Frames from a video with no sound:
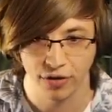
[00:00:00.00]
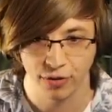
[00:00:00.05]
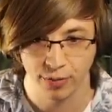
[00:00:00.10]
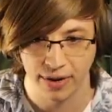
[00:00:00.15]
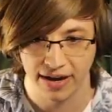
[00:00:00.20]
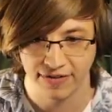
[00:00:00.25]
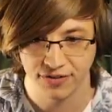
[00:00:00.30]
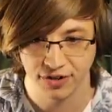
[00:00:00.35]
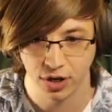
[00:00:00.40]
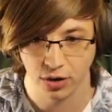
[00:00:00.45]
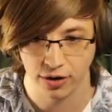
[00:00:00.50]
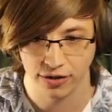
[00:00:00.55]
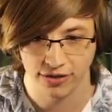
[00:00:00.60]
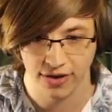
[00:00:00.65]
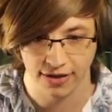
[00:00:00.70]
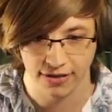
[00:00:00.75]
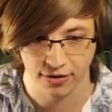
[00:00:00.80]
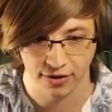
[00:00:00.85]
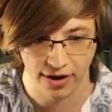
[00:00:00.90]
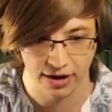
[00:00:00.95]
We have to go to the
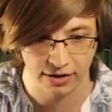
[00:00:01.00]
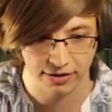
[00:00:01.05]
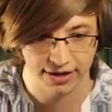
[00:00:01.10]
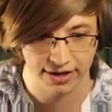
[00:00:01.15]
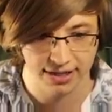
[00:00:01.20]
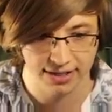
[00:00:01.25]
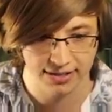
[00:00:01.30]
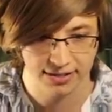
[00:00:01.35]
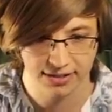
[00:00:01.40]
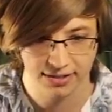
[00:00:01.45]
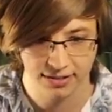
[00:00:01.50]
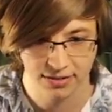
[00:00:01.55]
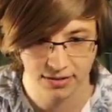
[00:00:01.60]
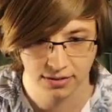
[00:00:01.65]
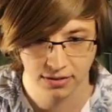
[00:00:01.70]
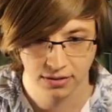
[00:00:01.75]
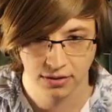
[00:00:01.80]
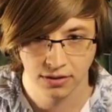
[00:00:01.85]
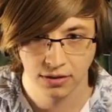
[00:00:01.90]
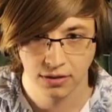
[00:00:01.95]
other areas.
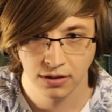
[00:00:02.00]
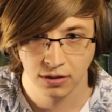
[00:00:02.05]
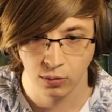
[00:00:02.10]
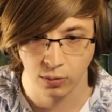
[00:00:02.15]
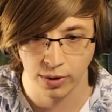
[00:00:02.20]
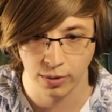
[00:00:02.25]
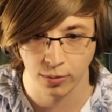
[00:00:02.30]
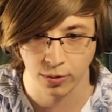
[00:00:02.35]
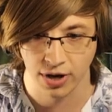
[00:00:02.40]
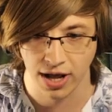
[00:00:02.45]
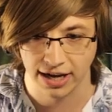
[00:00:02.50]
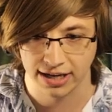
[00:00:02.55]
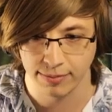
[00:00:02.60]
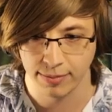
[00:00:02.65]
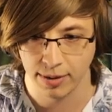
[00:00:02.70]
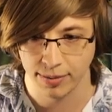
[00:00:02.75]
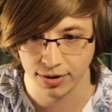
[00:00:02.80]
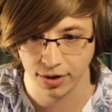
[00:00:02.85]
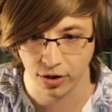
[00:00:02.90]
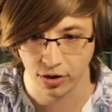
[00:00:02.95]
We, are not going to be
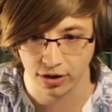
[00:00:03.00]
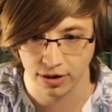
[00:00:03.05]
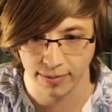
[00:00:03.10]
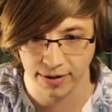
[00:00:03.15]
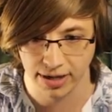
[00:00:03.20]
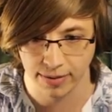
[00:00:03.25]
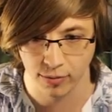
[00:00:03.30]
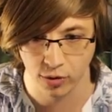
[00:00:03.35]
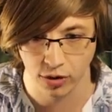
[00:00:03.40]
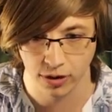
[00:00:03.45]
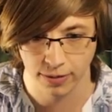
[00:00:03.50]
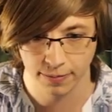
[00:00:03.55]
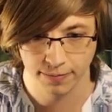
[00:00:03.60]
able to hurt him anymore.